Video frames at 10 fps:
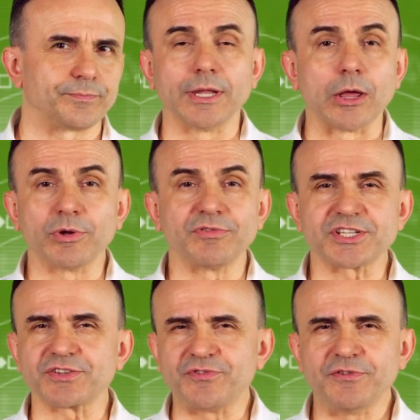Now
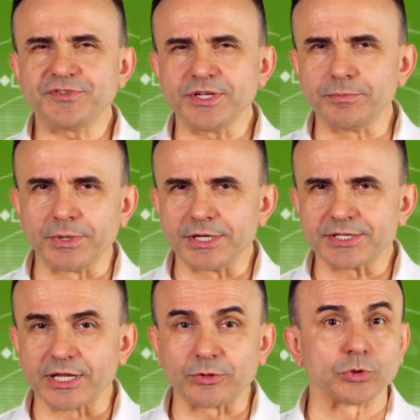invest 15
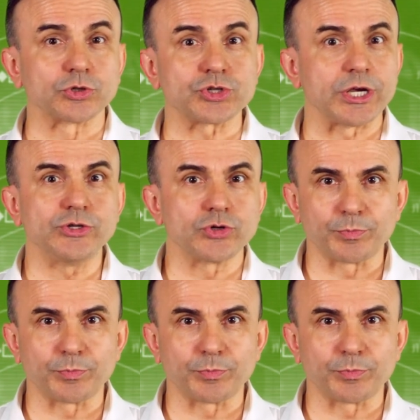minutes that will change